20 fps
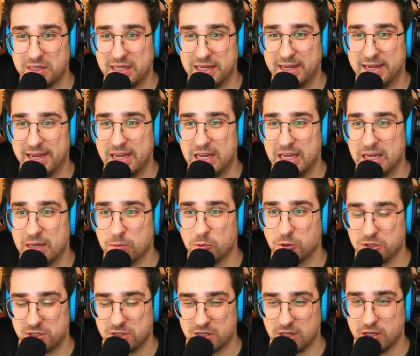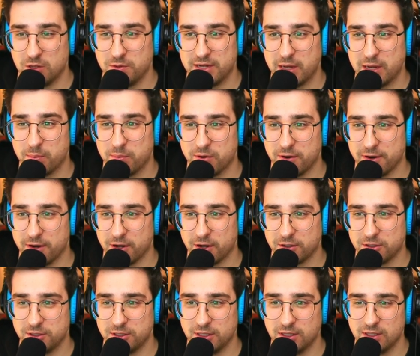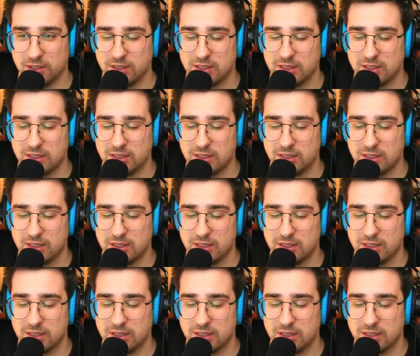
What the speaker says: the game, which slowed down production.